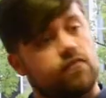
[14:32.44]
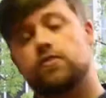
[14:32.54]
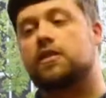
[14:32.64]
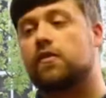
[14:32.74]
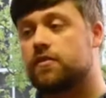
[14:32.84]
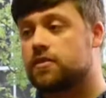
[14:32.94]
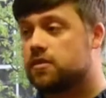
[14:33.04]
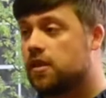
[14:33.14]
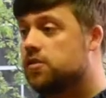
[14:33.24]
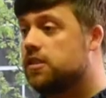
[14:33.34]
of yourself as a
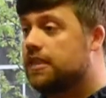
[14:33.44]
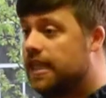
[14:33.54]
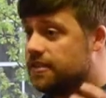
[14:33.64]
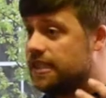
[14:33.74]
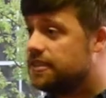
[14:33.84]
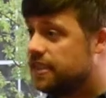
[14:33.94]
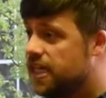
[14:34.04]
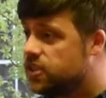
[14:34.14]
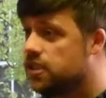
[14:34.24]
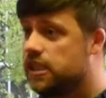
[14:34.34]
socialist, as an
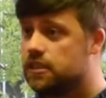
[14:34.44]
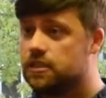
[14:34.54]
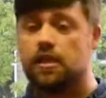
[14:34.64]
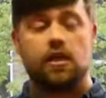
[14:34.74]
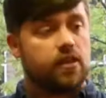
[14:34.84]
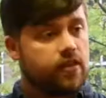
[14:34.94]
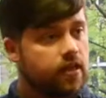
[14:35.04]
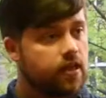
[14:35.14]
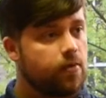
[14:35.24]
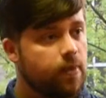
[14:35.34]
internationalist,
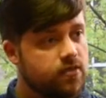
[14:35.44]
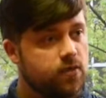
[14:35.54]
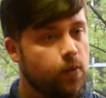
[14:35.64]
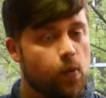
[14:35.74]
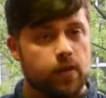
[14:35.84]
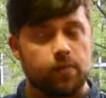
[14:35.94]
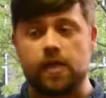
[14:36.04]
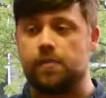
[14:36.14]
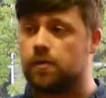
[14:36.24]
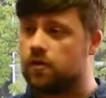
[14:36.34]
thinking about supporting
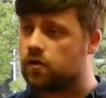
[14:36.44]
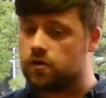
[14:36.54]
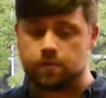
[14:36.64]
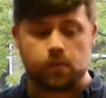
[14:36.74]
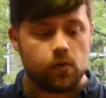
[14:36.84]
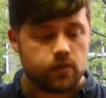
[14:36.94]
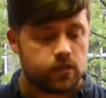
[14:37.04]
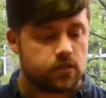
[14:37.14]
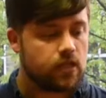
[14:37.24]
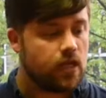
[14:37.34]
people across
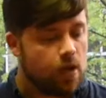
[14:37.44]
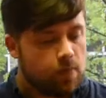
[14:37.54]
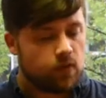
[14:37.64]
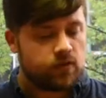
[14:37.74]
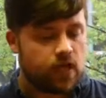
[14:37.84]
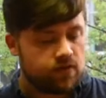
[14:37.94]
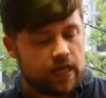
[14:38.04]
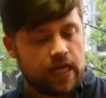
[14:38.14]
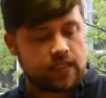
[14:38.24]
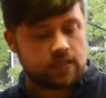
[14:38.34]
borders, but on the other
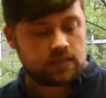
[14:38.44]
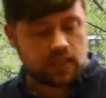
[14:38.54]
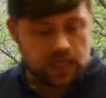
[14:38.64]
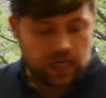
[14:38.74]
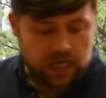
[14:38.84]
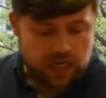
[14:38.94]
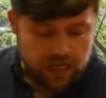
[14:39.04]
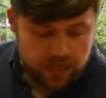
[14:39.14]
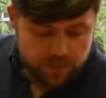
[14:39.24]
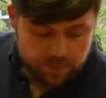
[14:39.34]
hand,
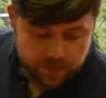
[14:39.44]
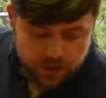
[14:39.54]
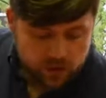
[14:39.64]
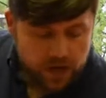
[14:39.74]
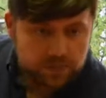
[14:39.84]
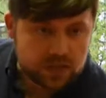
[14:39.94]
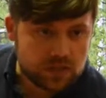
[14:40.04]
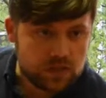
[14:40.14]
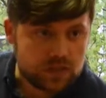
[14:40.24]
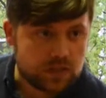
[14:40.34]
you
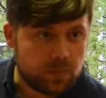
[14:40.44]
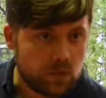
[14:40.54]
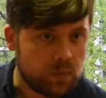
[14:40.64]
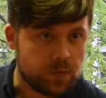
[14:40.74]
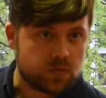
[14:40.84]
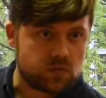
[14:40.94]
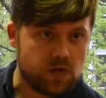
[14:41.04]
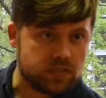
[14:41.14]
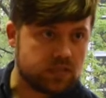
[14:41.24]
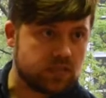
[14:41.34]
absolutely support people's
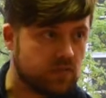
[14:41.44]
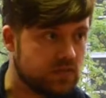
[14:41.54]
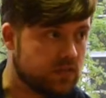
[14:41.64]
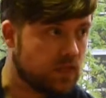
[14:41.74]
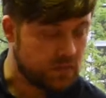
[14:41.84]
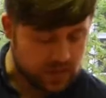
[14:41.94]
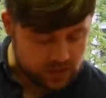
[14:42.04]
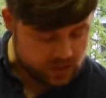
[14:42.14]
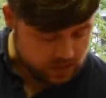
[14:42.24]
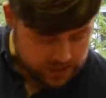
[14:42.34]
right to
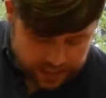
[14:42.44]
self-determination